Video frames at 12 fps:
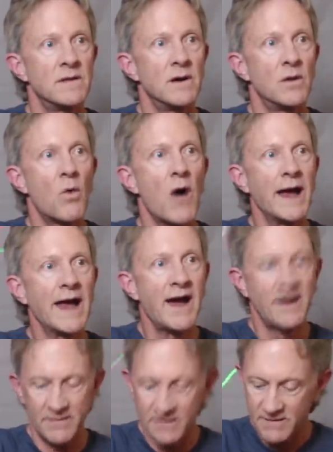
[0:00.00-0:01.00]
the
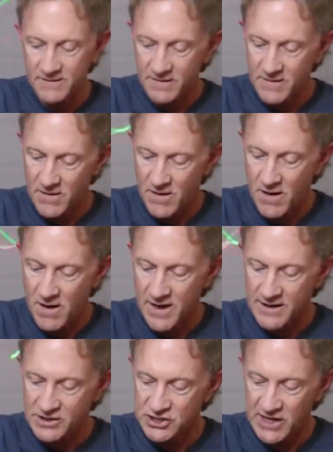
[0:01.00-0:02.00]
y-axis
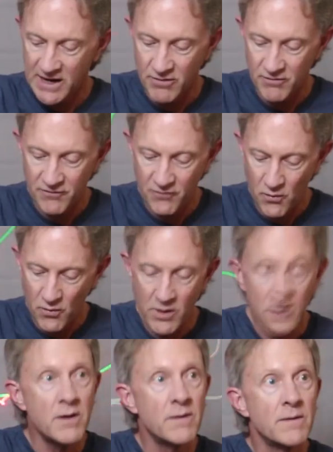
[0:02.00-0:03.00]
on channel
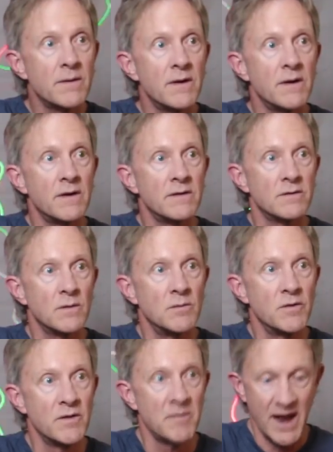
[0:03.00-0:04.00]
four. So
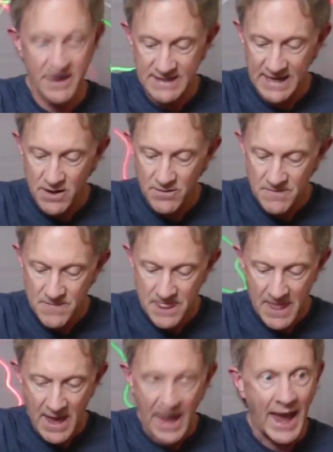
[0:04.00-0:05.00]
we'll move it back down.
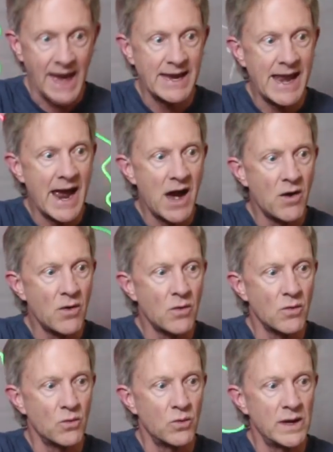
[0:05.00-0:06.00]
And now
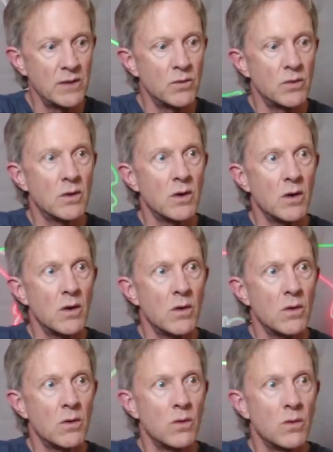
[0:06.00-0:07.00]
we will
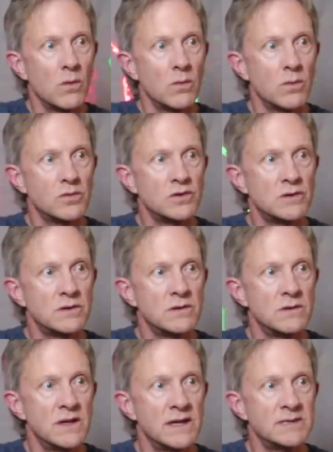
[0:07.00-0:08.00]
go,
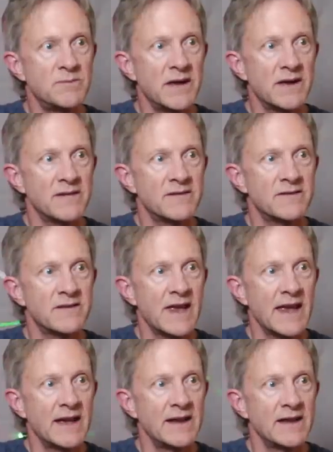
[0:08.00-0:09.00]
let's pick a
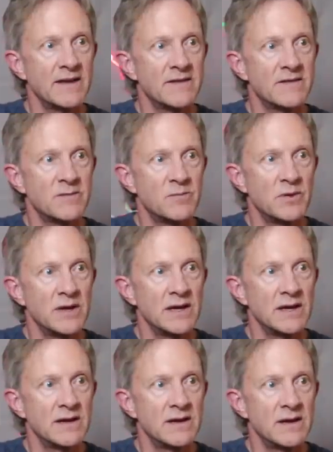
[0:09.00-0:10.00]
scanning
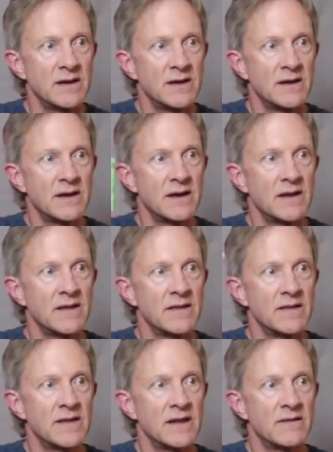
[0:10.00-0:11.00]
speed
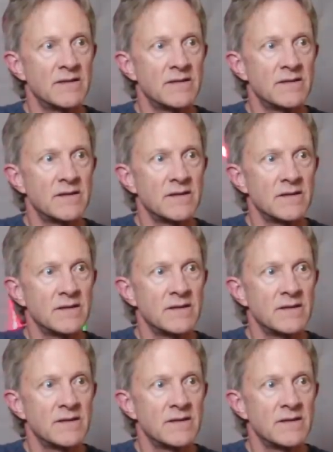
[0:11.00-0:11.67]
that's